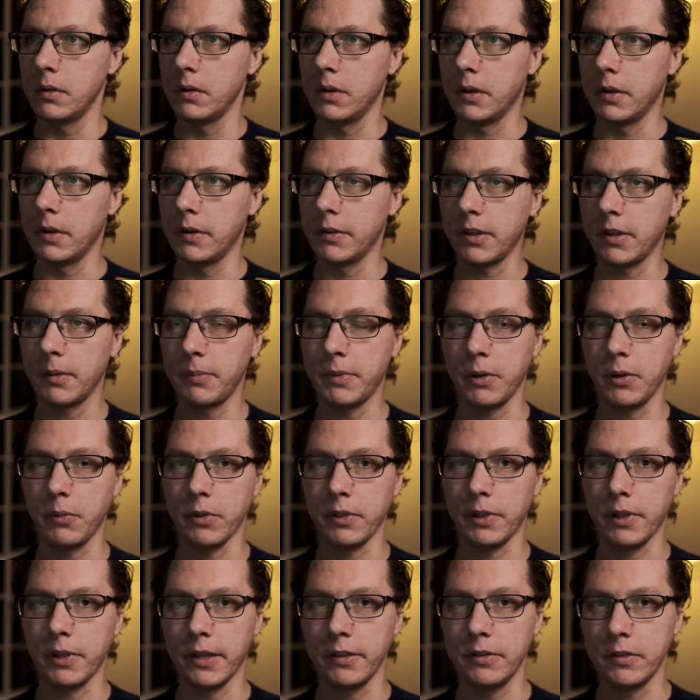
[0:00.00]
Same thing
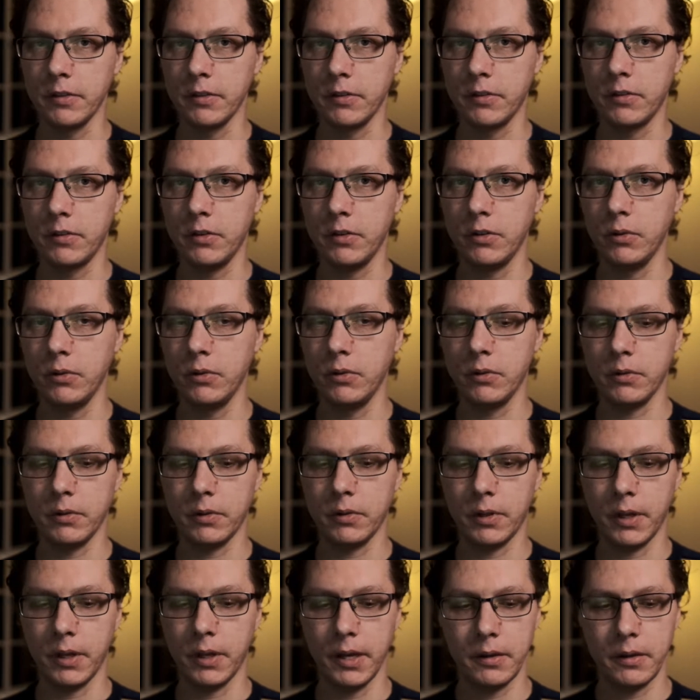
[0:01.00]
with lenses too.
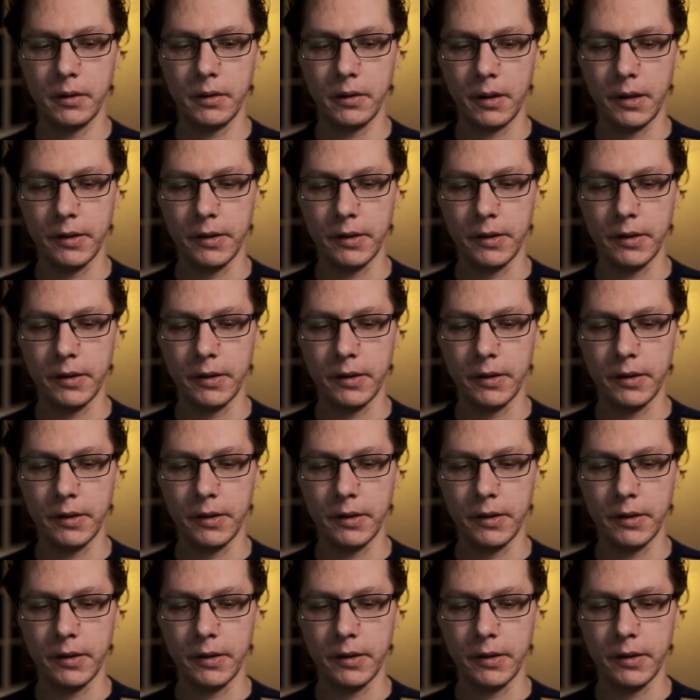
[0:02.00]
Like